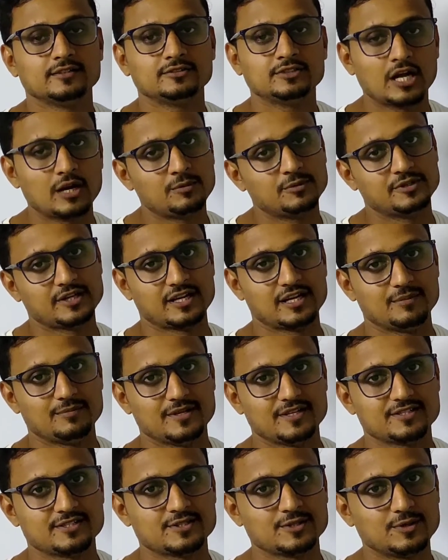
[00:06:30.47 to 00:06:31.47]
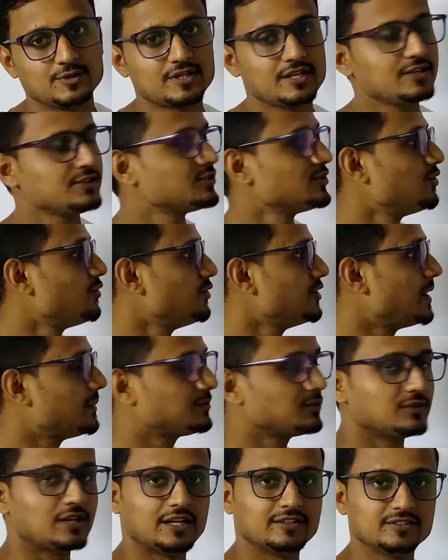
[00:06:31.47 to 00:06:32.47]
thermodynamics. Okay, so we
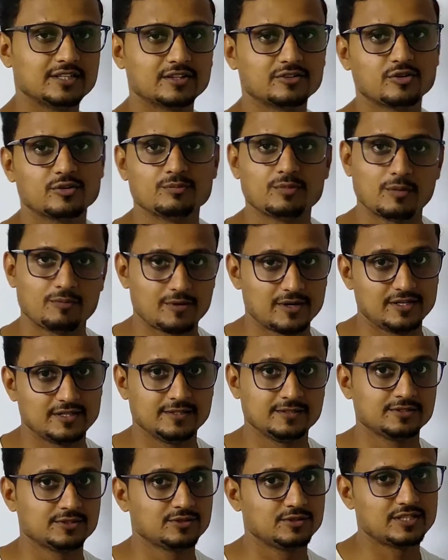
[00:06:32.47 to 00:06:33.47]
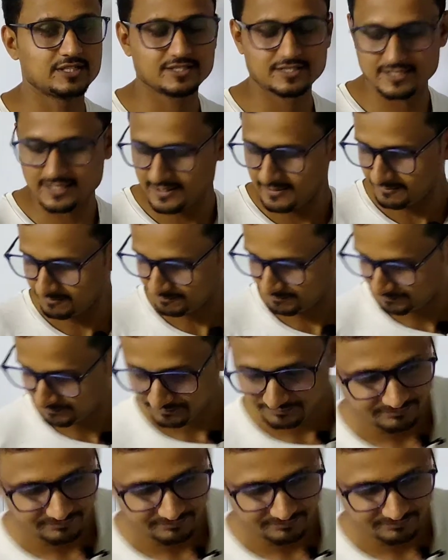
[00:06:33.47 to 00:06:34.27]
have to learn that one properly. So let's see.